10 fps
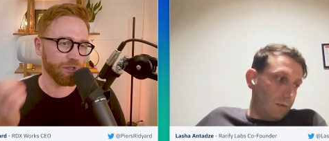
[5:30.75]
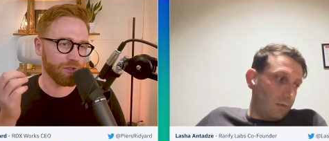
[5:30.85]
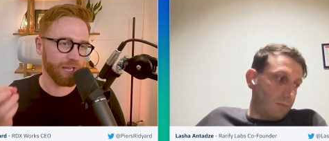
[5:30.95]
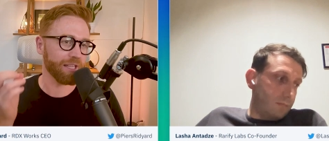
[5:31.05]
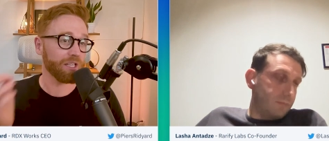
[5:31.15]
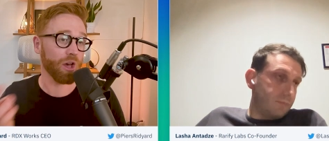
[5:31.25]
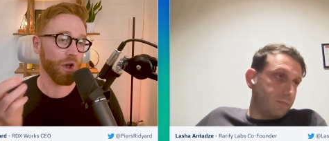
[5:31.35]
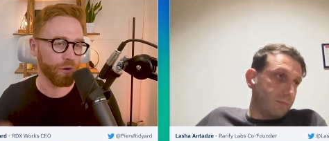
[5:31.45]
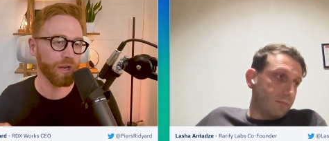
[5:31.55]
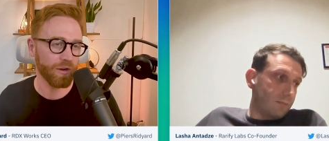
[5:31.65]
Speaker 1: you say the, the
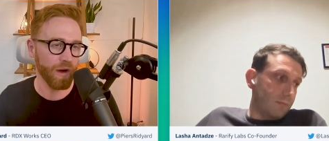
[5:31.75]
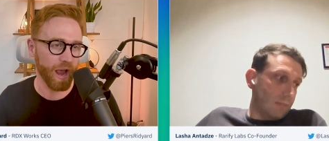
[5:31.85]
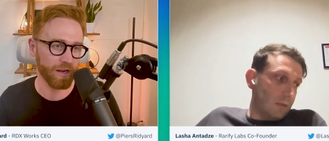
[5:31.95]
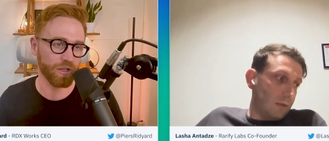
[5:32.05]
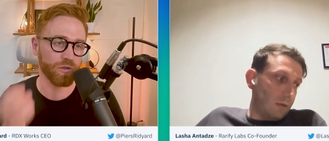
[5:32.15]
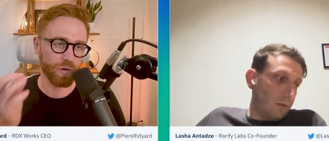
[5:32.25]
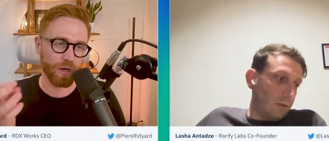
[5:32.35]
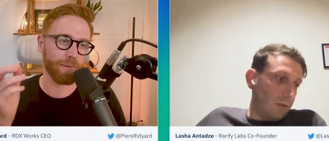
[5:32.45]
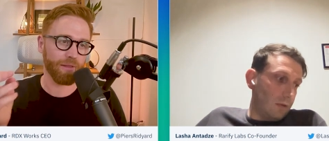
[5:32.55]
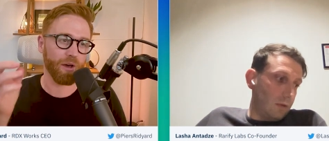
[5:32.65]
Holy Grail, are you
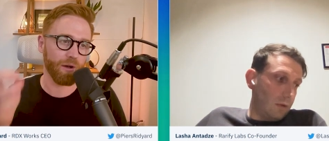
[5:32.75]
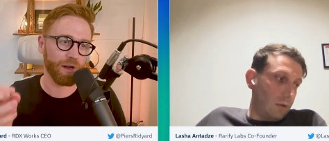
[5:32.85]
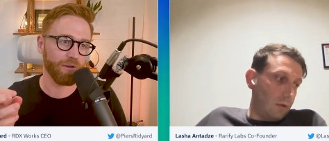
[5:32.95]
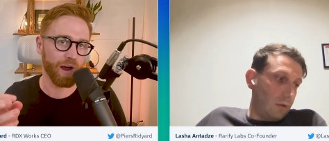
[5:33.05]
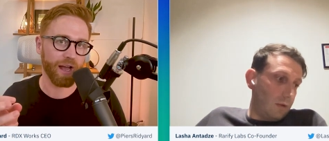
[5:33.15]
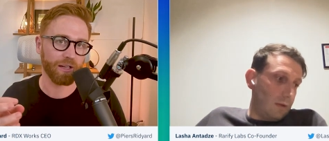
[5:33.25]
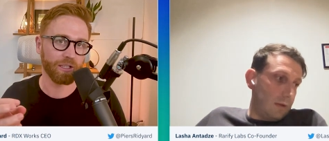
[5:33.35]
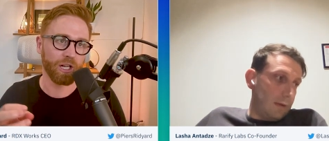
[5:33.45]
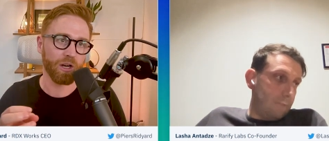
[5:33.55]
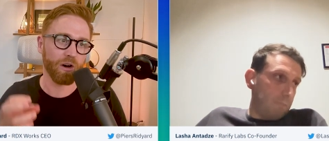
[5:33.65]
talking about the Holy
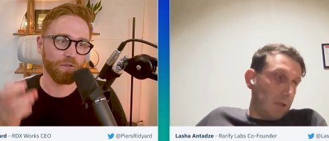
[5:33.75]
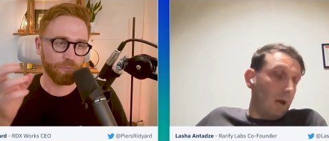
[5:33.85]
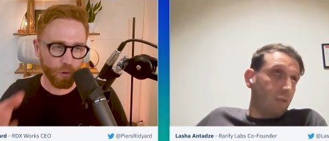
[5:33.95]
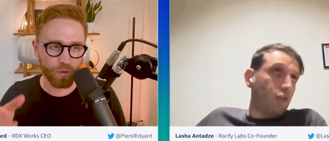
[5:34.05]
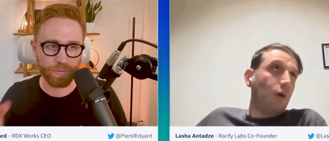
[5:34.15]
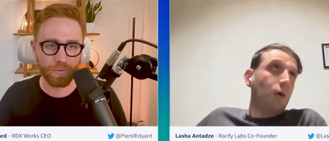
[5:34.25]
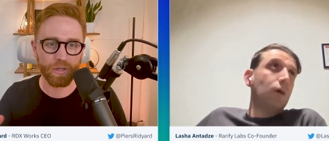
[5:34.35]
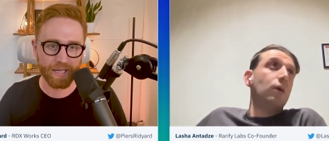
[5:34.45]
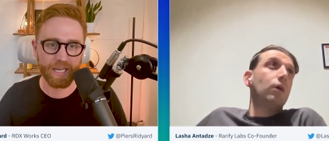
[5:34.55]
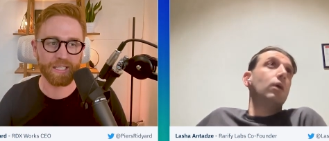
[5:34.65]
Grail of yeah,
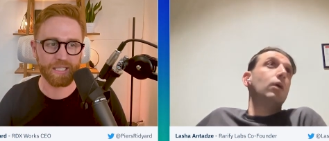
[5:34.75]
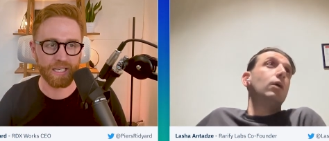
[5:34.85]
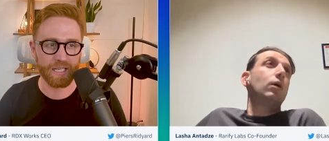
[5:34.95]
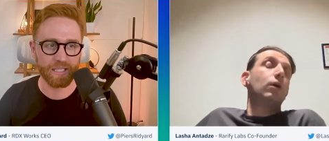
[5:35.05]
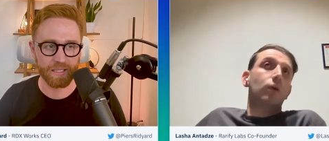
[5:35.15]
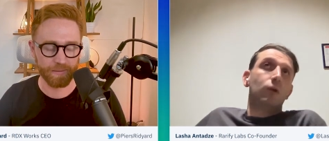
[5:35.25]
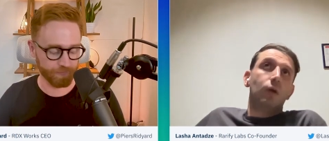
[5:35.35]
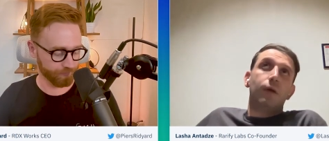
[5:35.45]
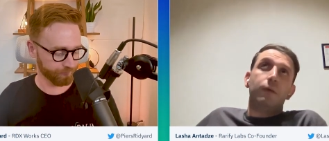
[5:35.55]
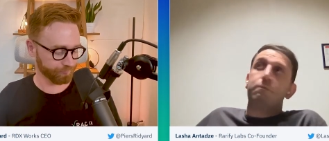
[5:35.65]
portable so, identities?
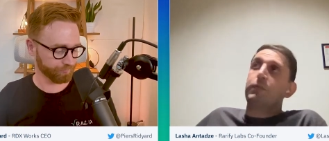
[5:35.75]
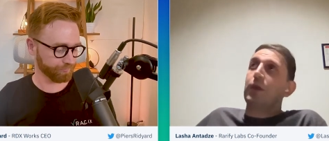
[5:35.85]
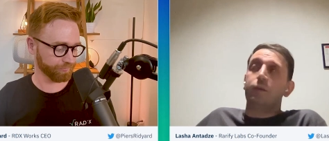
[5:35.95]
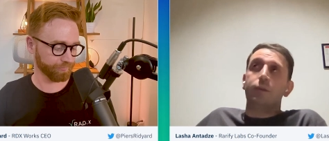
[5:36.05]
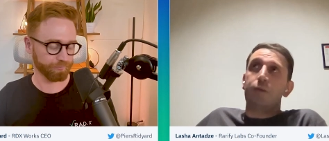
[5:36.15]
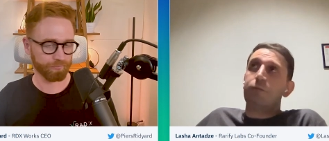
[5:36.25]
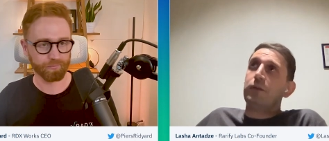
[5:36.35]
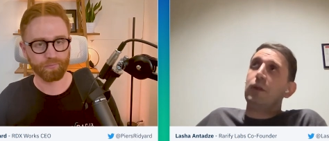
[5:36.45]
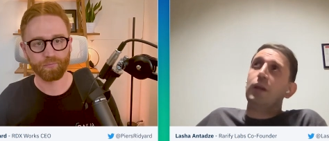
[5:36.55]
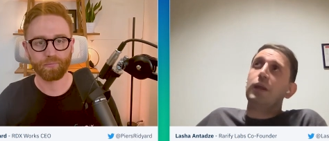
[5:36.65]
Speaker 2: Yeah,
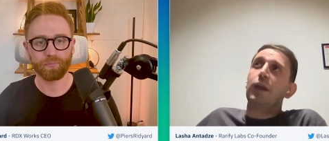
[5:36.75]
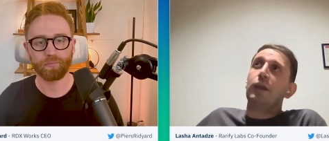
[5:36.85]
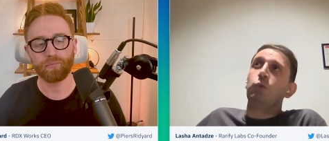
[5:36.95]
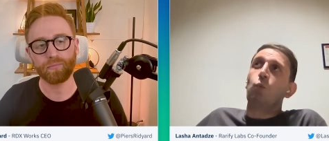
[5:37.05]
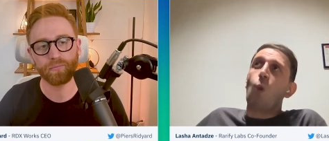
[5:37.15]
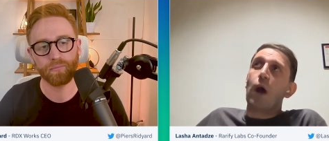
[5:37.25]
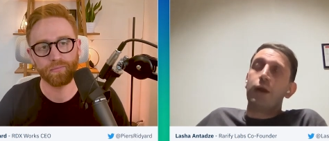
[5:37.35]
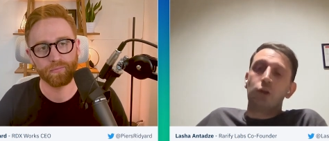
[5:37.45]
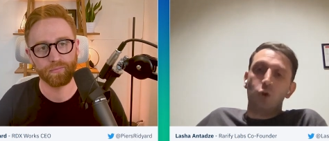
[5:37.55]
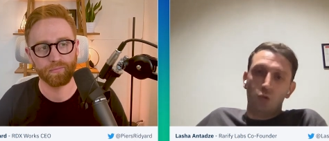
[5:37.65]
definitely. And
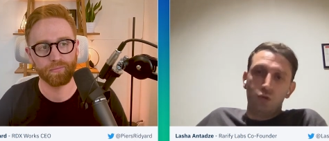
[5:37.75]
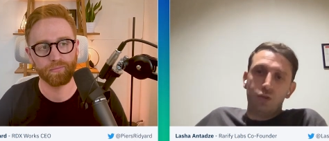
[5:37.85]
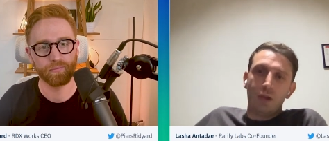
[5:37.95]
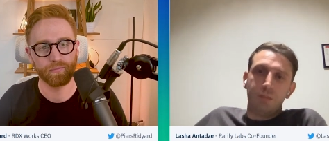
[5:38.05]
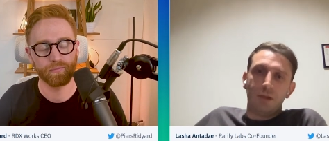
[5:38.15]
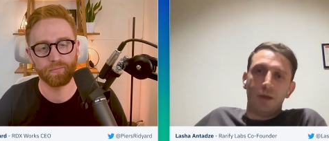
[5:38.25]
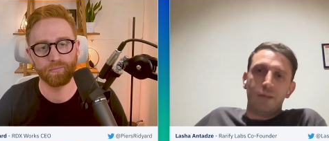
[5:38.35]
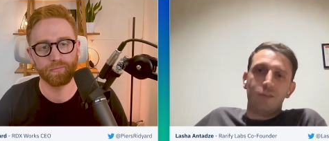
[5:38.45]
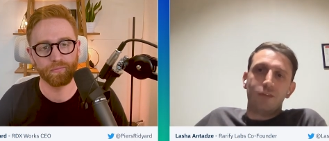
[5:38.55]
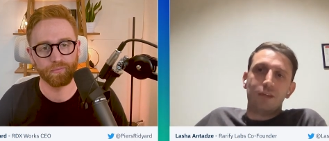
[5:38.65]
one concept that
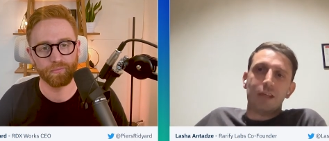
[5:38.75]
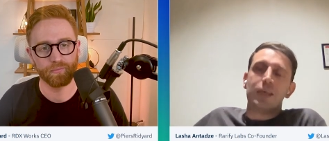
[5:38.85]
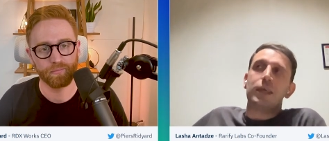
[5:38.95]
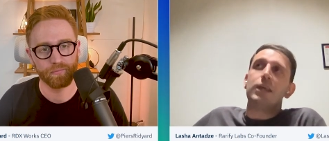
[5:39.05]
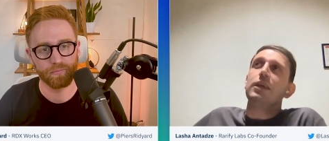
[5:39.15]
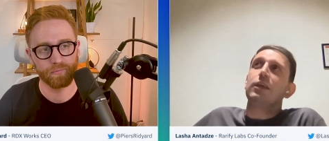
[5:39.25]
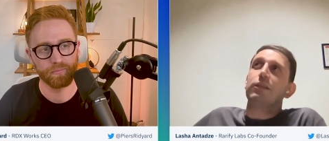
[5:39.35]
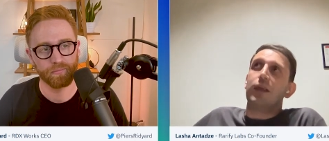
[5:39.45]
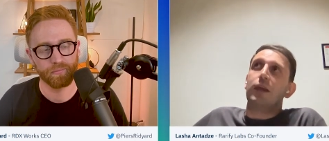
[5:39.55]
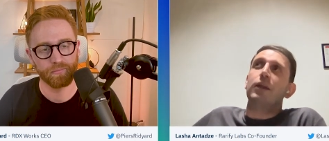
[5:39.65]
is
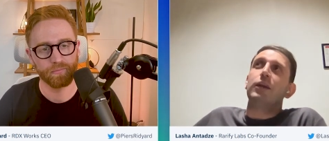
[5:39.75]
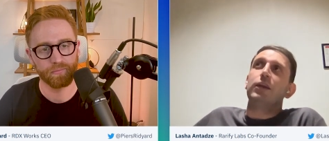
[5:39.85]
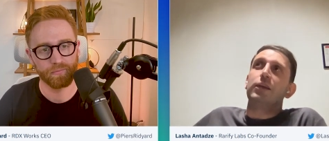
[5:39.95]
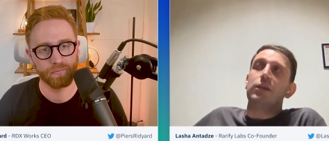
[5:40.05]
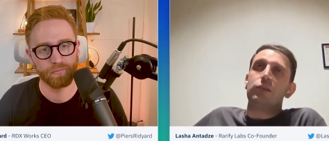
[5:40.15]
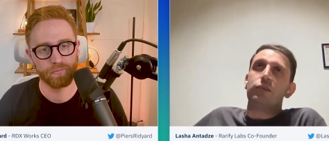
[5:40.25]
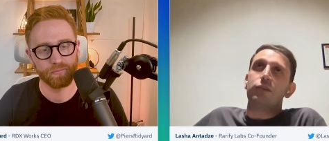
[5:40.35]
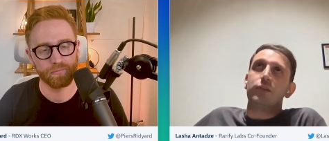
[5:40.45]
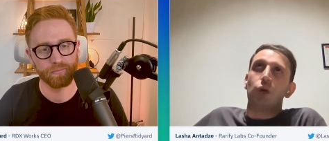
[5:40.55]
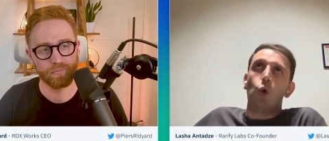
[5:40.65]
key there
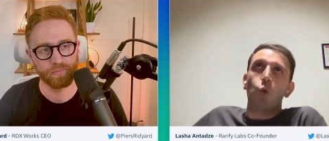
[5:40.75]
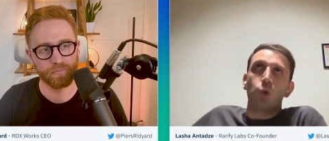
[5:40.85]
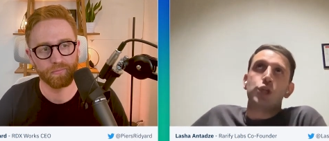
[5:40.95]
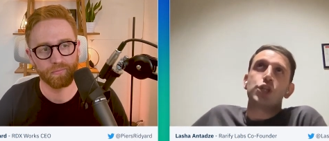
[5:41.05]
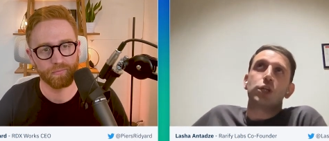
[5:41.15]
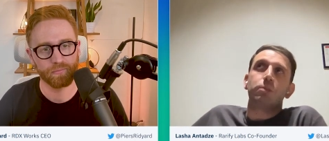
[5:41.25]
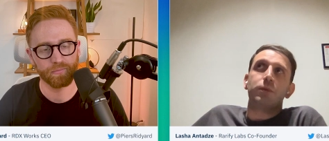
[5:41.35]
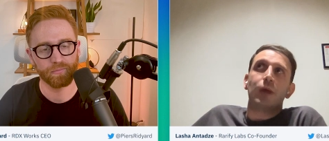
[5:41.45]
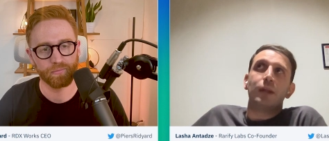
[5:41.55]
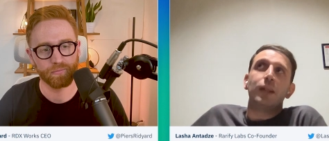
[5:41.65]
is the ownership and